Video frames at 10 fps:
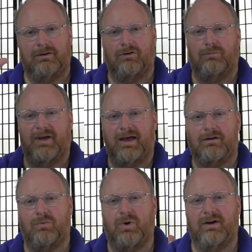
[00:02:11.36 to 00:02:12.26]
no
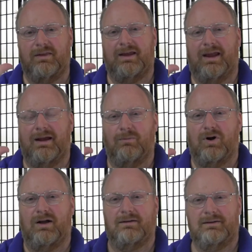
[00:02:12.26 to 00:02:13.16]
matter where the
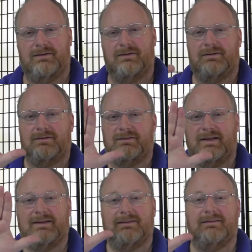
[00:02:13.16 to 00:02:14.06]
camera
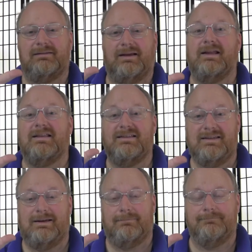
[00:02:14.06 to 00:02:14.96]
is in the
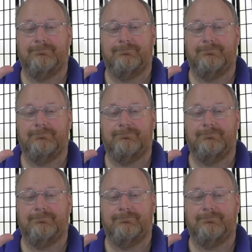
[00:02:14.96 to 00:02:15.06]
scene.